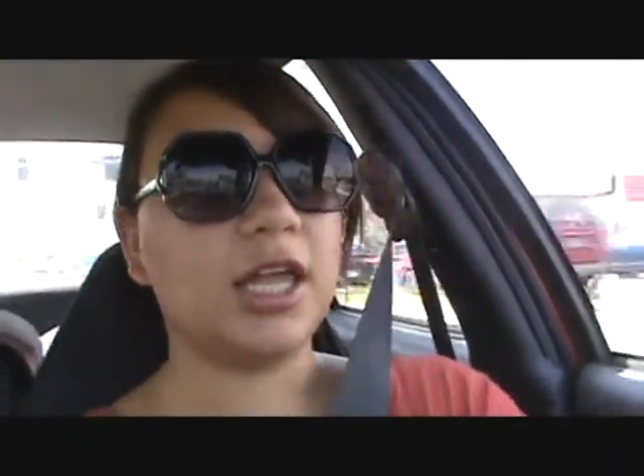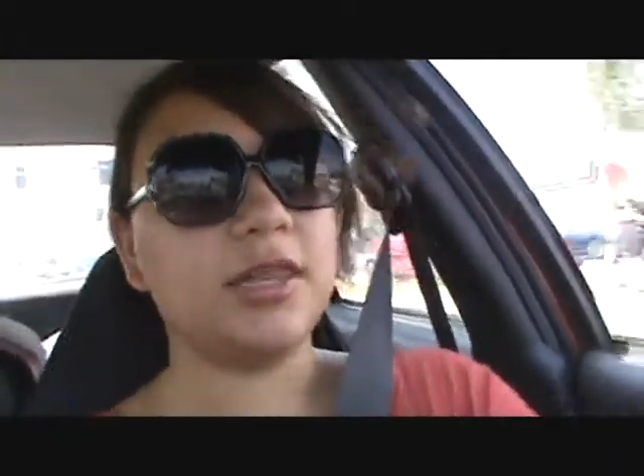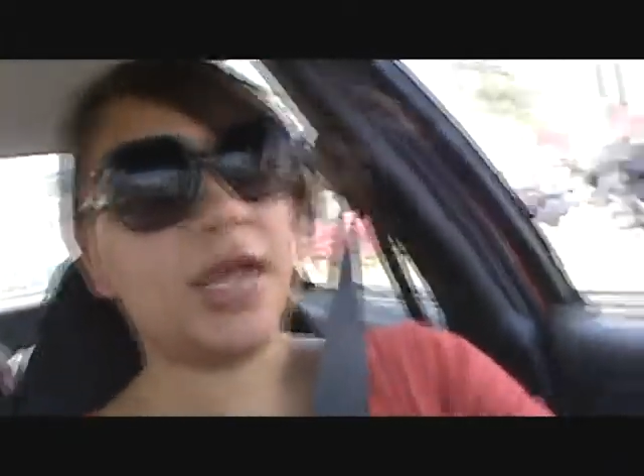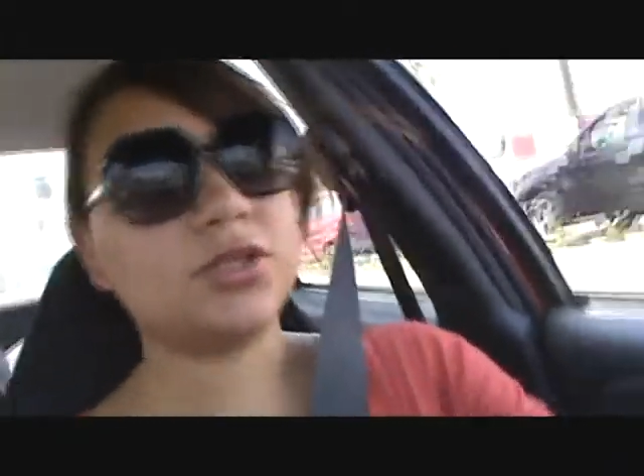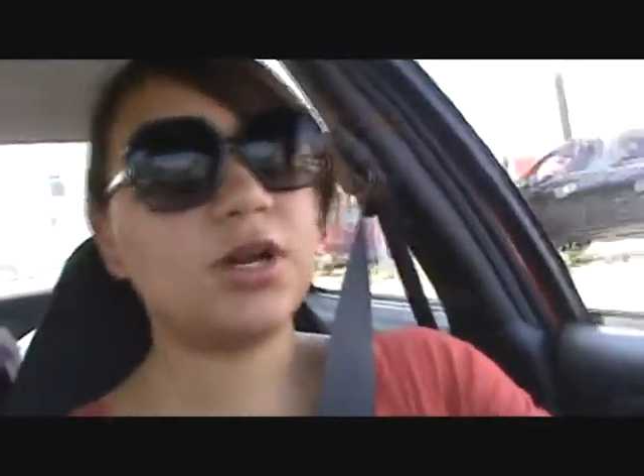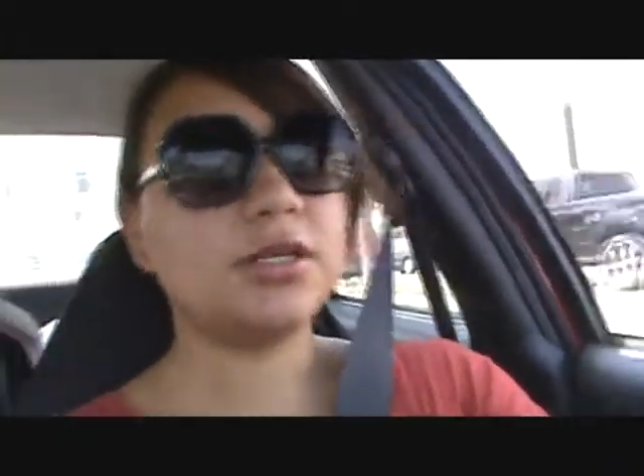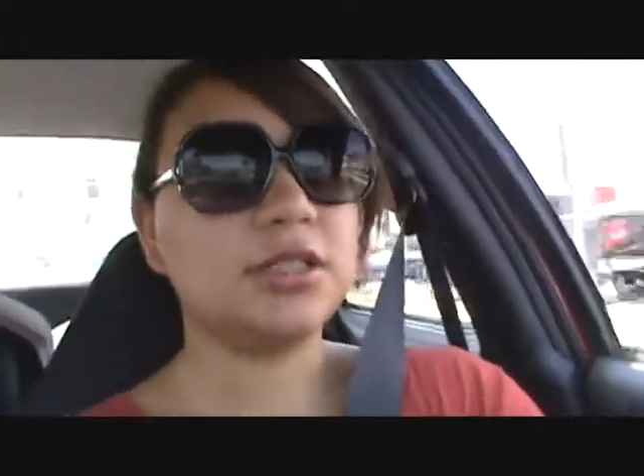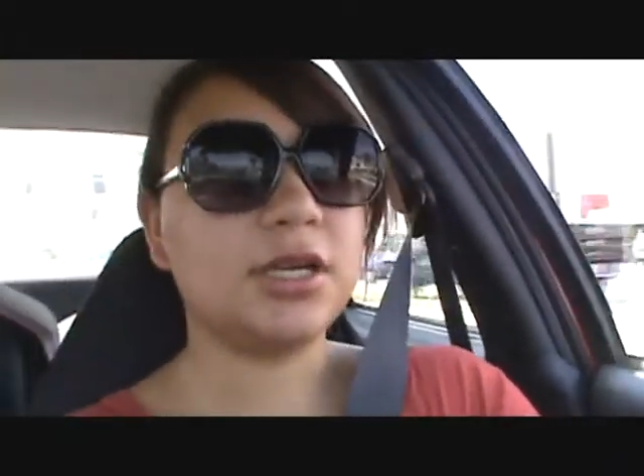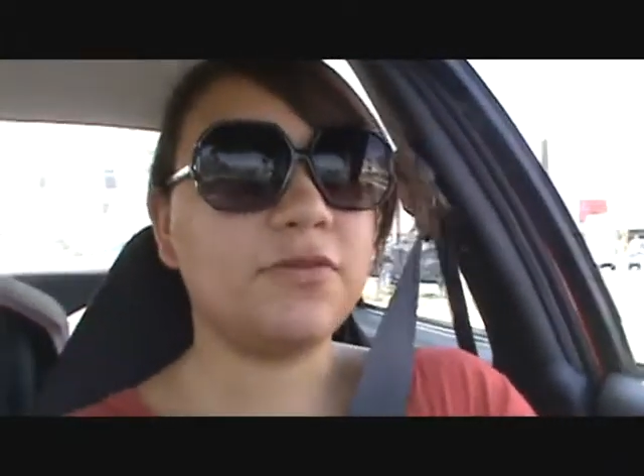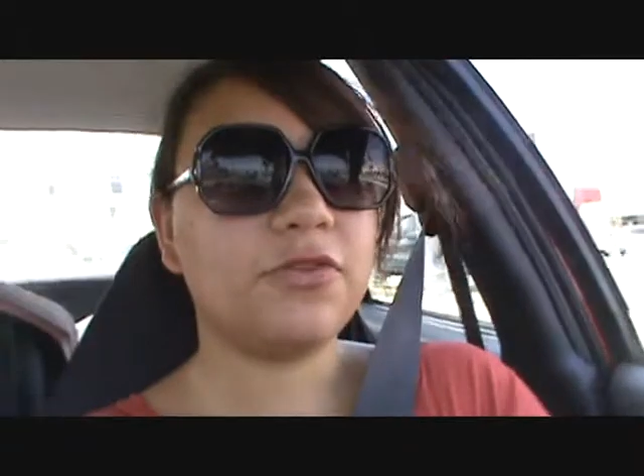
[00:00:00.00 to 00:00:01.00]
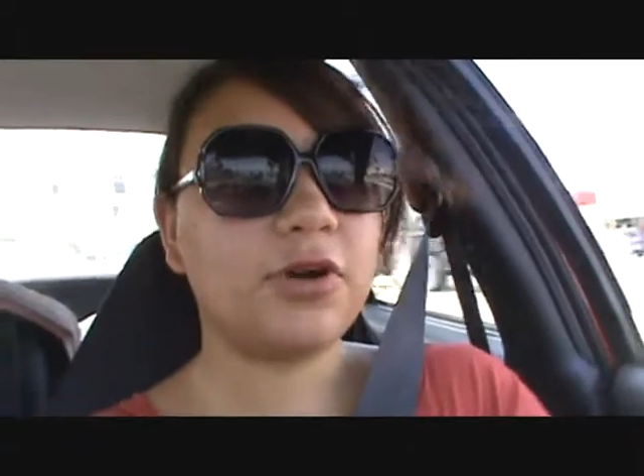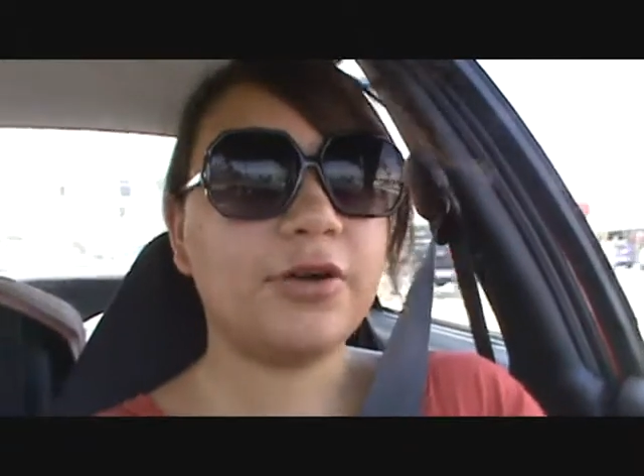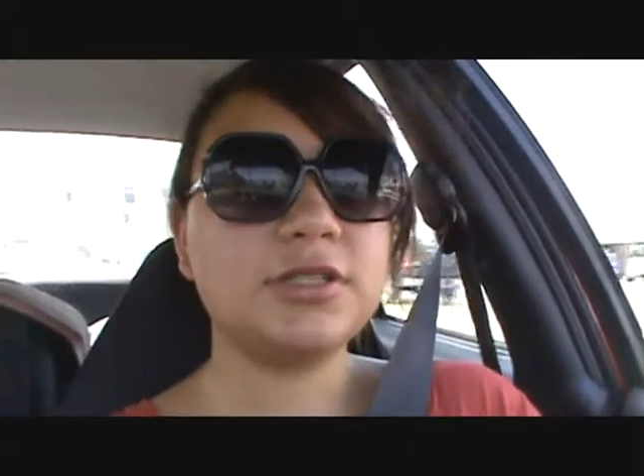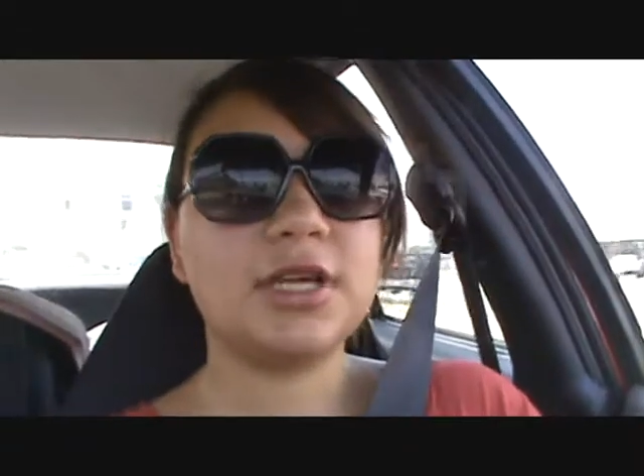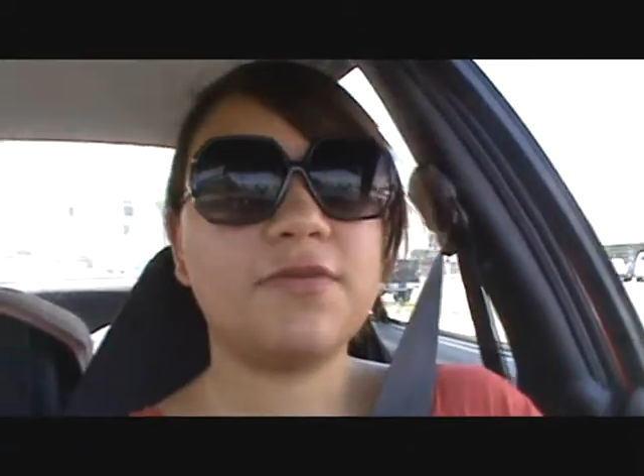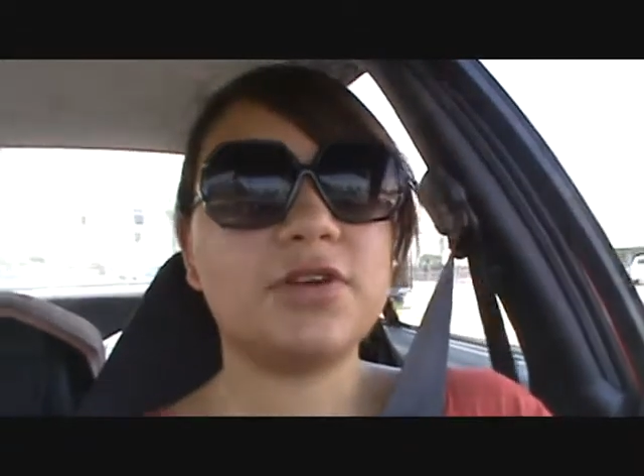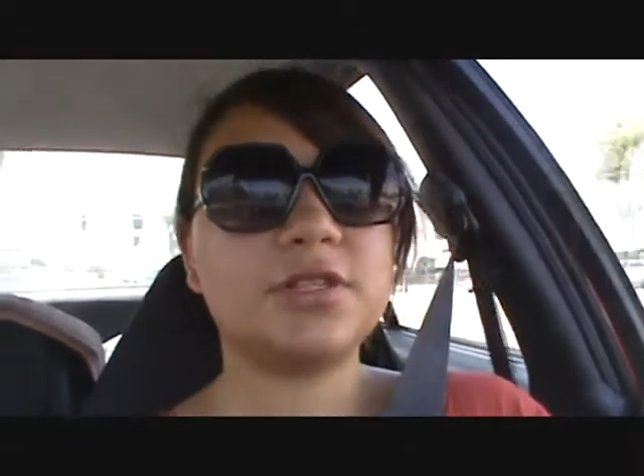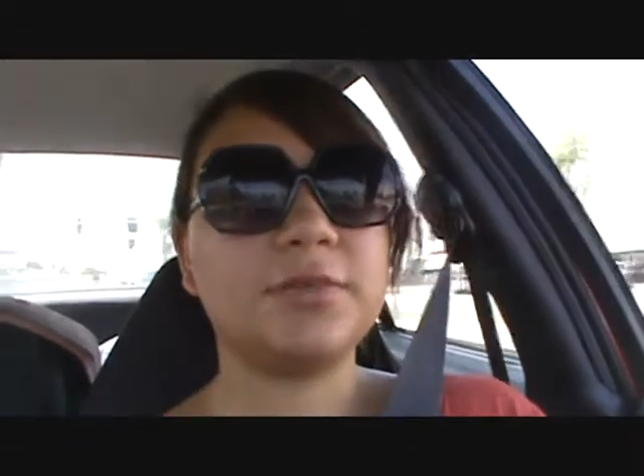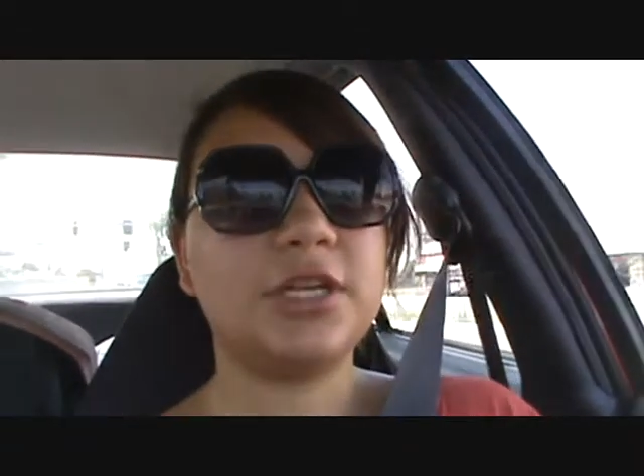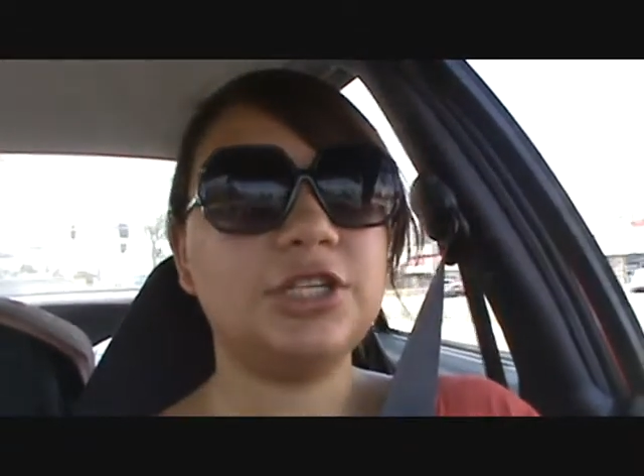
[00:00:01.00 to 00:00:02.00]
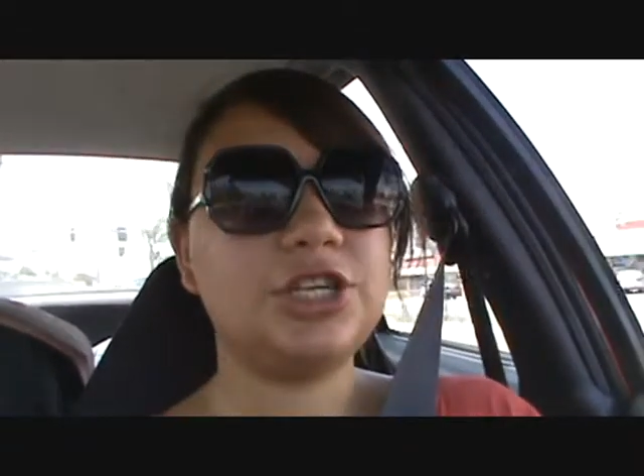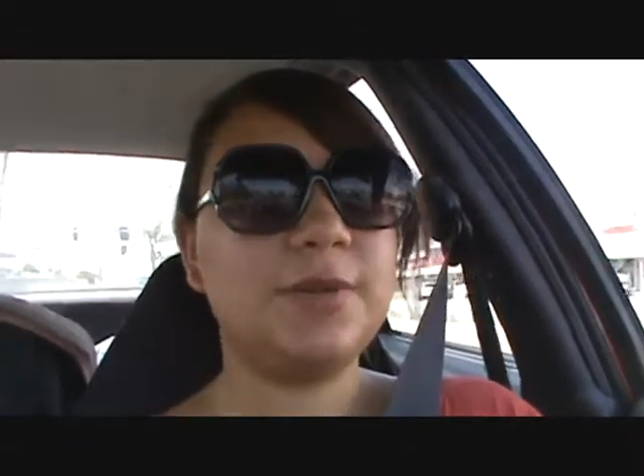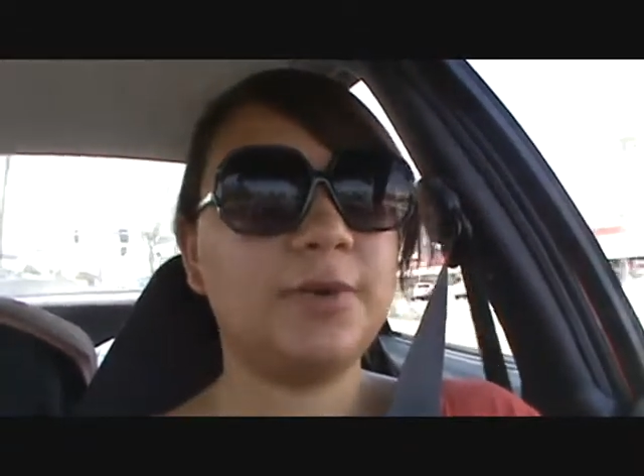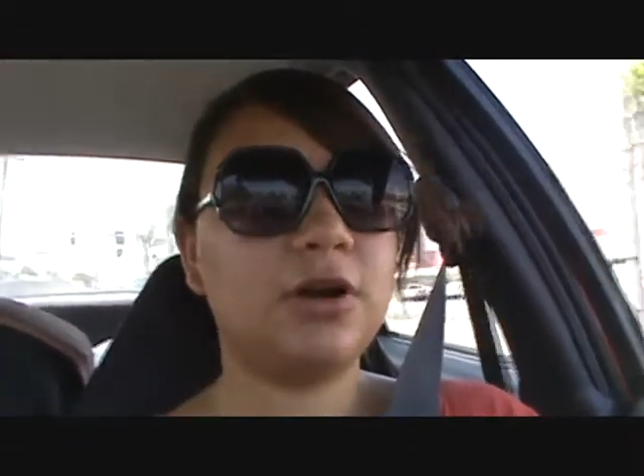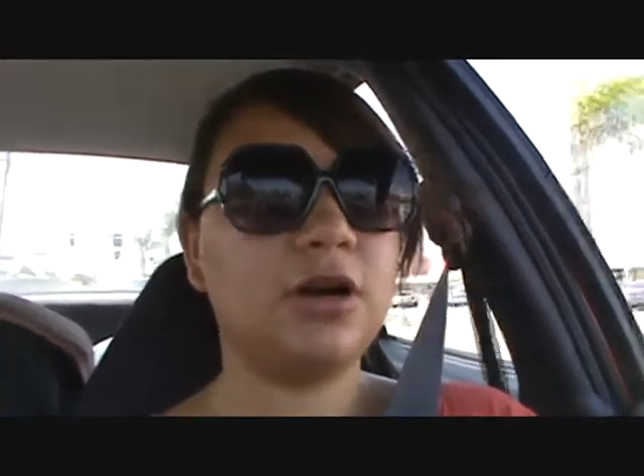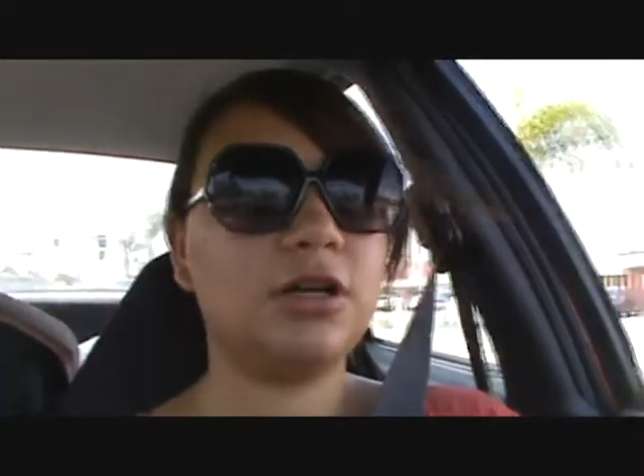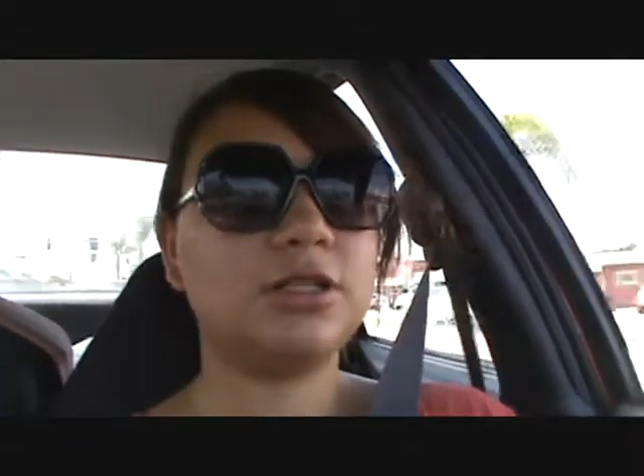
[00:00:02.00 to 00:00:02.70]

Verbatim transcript: And that's what I was looking for. I was looking for something cheaper,